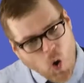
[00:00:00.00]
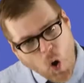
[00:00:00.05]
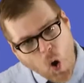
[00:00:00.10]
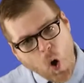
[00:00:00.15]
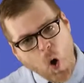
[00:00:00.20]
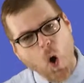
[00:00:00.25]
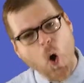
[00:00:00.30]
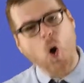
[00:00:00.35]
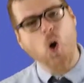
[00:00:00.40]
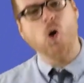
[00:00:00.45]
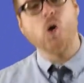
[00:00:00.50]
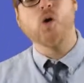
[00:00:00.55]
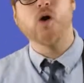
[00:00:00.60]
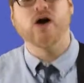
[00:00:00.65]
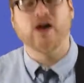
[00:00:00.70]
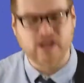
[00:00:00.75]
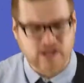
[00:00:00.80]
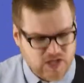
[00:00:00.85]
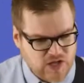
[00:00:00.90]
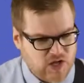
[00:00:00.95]
oh,
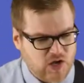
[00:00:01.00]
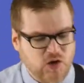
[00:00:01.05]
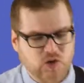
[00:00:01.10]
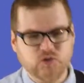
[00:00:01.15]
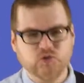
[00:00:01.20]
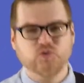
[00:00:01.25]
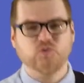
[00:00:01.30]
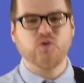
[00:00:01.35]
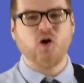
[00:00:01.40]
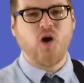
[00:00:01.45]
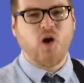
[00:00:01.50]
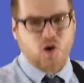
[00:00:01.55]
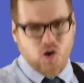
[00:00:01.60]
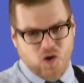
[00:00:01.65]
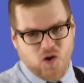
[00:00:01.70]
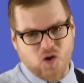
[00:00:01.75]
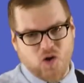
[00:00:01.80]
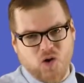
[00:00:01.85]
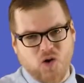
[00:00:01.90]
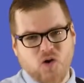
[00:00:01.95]
whoa,
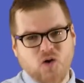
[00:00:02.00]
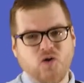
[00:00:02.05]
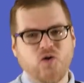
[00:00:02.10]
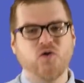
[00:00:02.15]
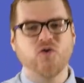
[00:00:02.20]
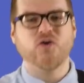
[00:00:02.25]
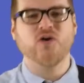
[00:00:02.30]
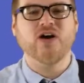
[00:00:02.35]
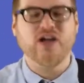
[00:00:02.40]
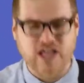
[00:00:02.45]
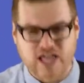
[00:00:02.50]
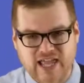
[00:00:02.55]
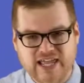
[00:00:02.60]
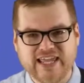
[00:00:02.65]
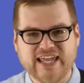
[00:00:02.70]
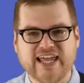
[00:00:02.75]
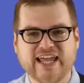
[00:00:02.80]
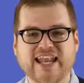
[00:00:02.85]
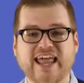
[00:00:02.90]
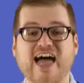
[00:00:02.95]
oh.
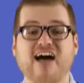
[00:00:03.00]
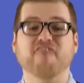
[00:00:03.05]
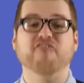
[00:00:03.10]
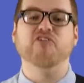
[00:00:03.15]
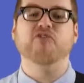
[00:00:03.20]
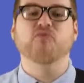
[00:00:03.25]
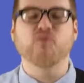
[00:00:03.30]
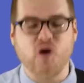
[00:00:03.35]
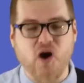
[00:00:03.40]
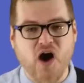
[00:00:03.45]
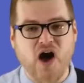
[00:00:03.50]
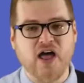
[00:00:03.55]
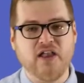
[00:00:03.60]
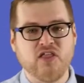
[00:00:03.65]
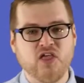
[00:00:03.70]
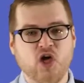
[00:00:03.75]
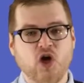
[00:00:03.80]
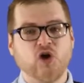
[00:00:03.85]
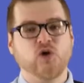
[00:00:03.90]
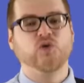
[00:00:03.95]
And everyone
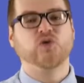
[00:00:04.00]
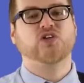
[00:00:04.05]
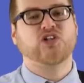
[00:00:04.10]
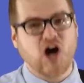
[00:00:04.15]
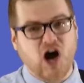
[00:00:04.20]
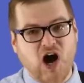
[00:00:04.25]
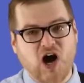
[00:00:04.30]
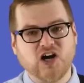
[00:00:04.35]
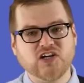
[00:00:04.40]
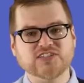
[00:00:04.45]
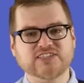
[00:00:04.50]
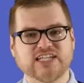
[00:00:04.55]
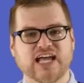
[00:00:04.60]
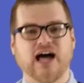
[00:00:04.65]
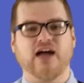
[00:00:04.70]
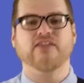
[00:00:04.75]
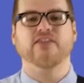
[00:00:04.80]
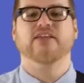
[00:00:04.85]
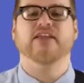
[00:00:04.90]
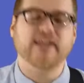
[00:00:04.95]
who calls
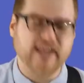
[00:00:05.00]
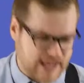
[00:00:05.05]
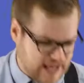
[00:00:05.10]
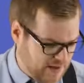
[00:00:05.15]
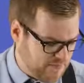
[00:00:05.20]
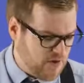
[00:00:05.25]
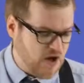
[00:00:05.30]
on the name